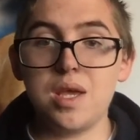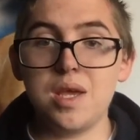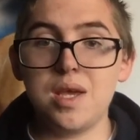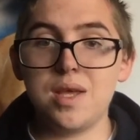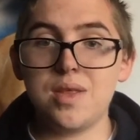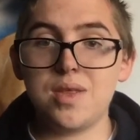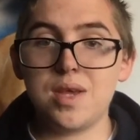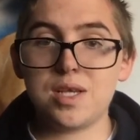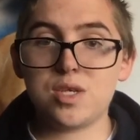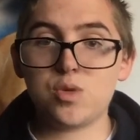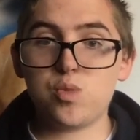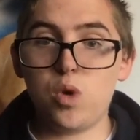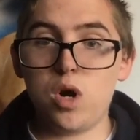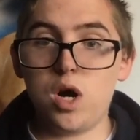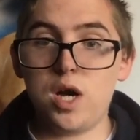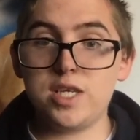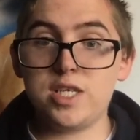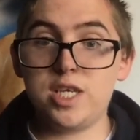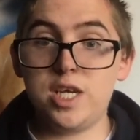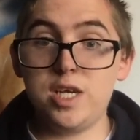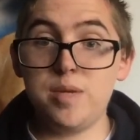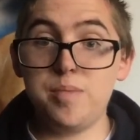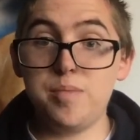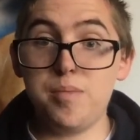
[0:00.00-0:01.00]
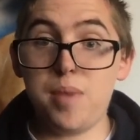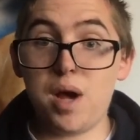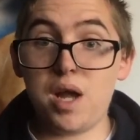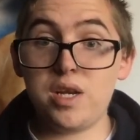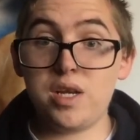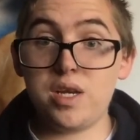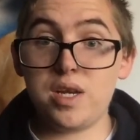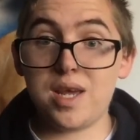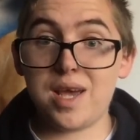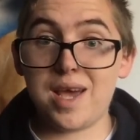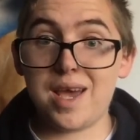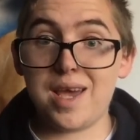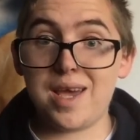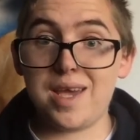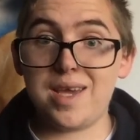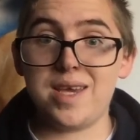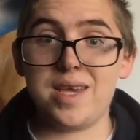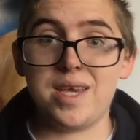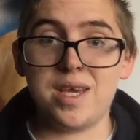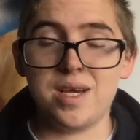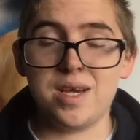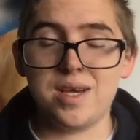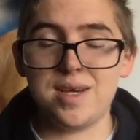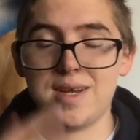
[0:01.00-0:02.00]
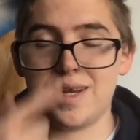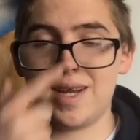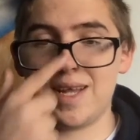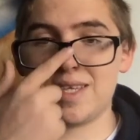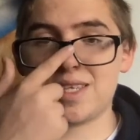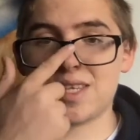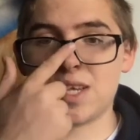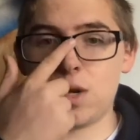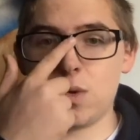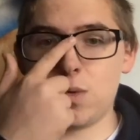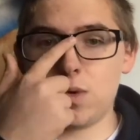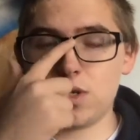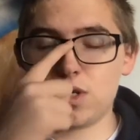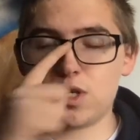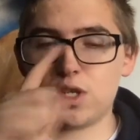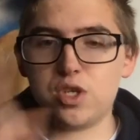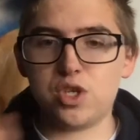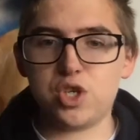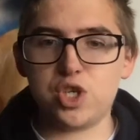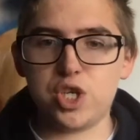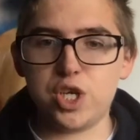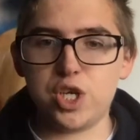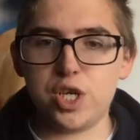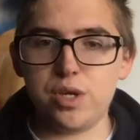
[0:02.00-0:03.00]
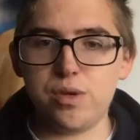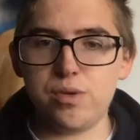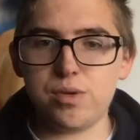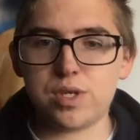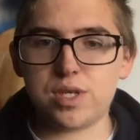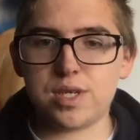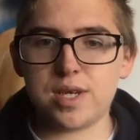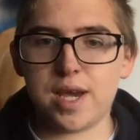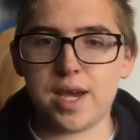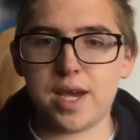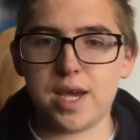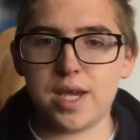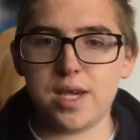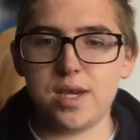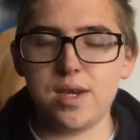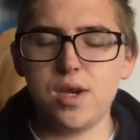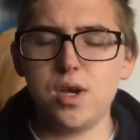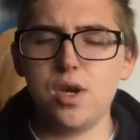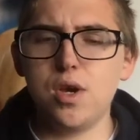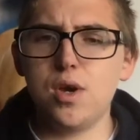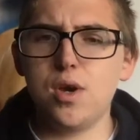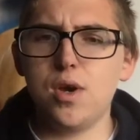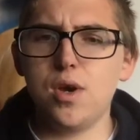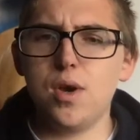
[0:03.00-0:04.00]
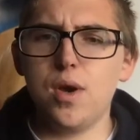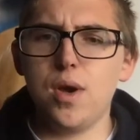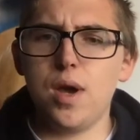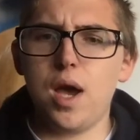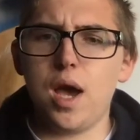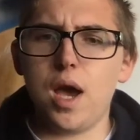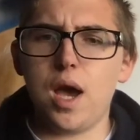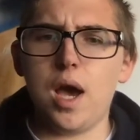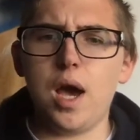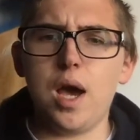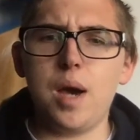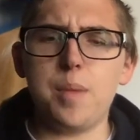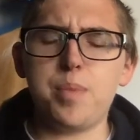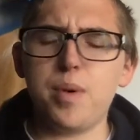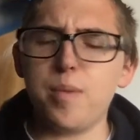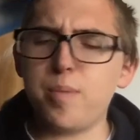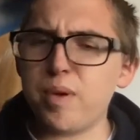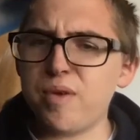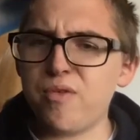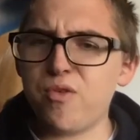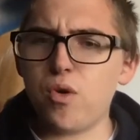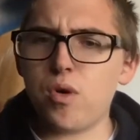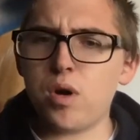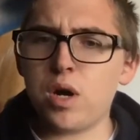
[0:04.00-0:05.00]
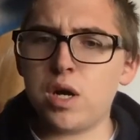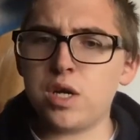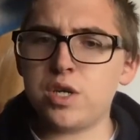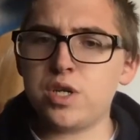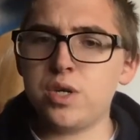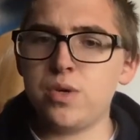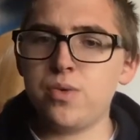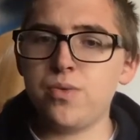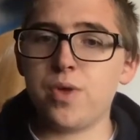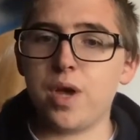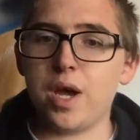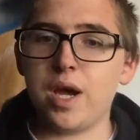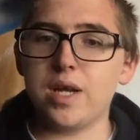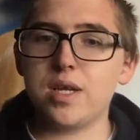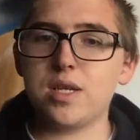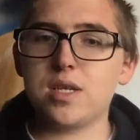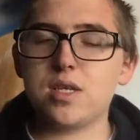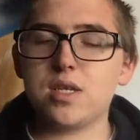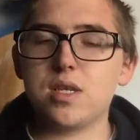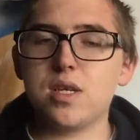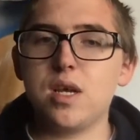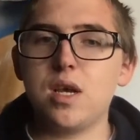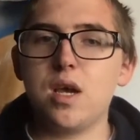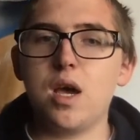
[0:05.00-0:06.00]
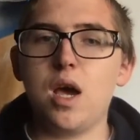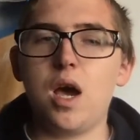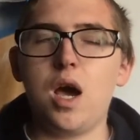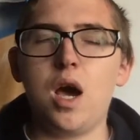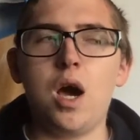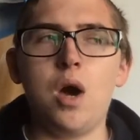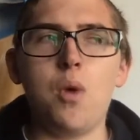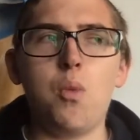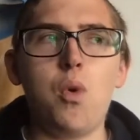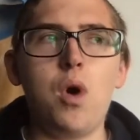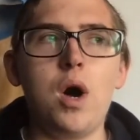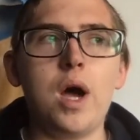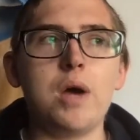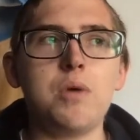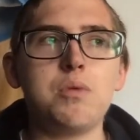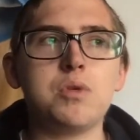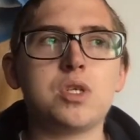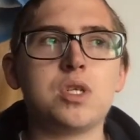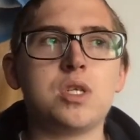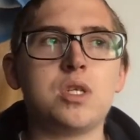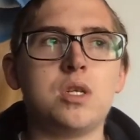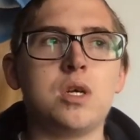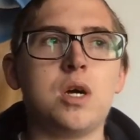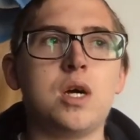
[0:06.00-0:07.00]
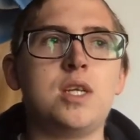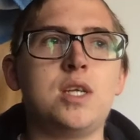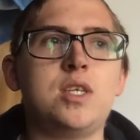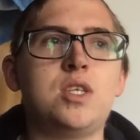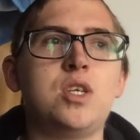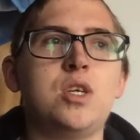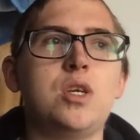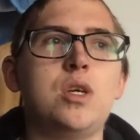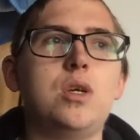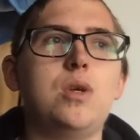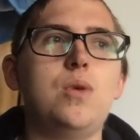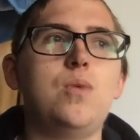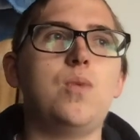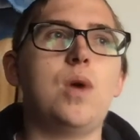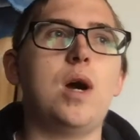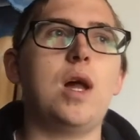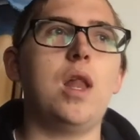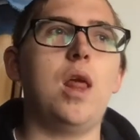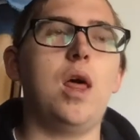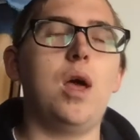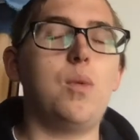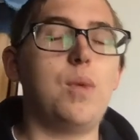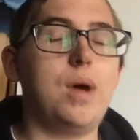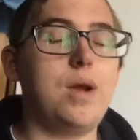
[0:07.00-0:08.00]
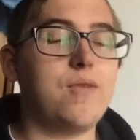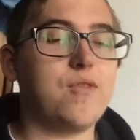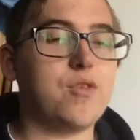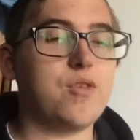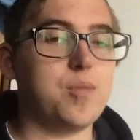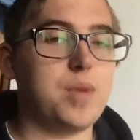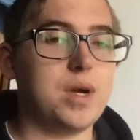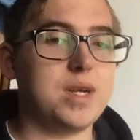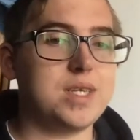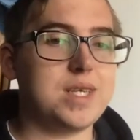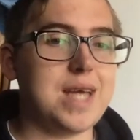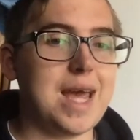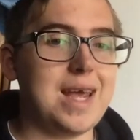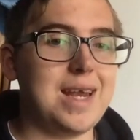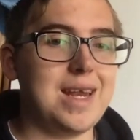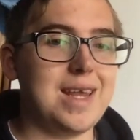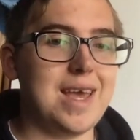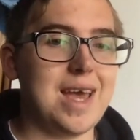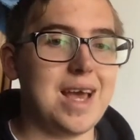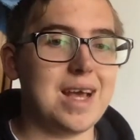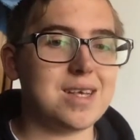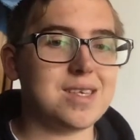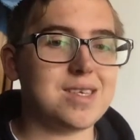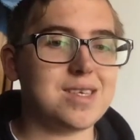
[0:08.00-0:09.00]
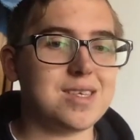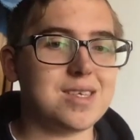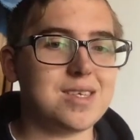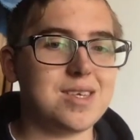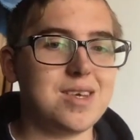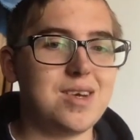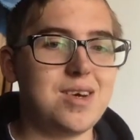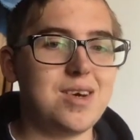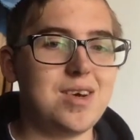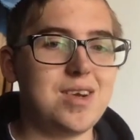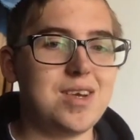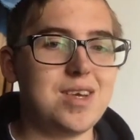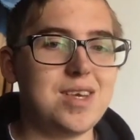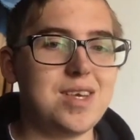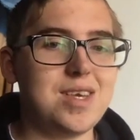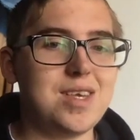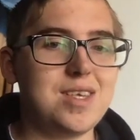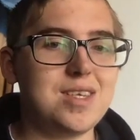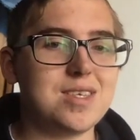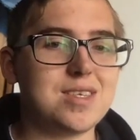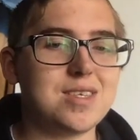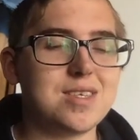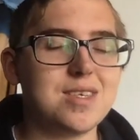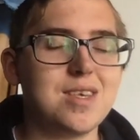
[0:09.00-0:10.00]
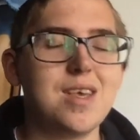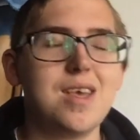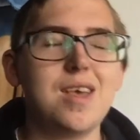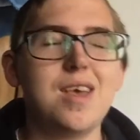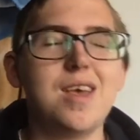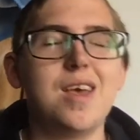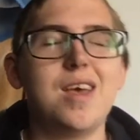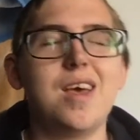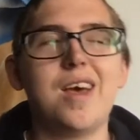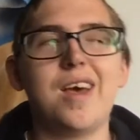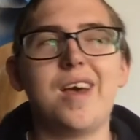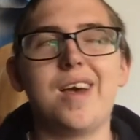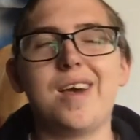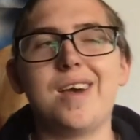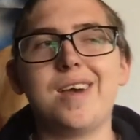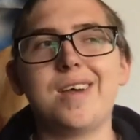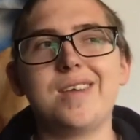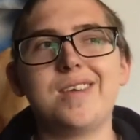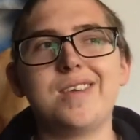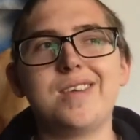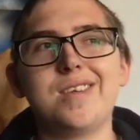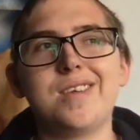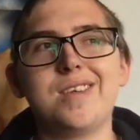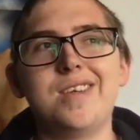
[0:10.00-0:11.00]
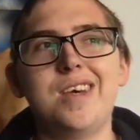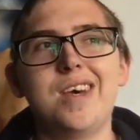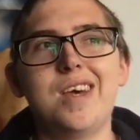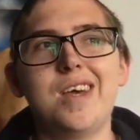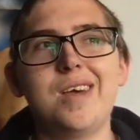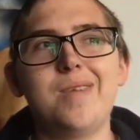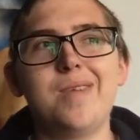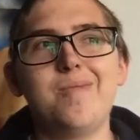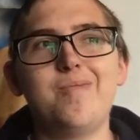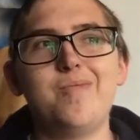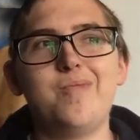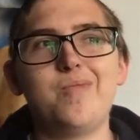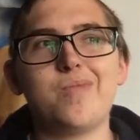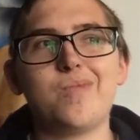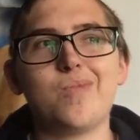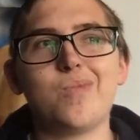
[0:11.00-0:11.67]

that's what I did Monday. Let's go on to Tuesday. But before I do that, what else did I do? Well, I went for my daily exercise and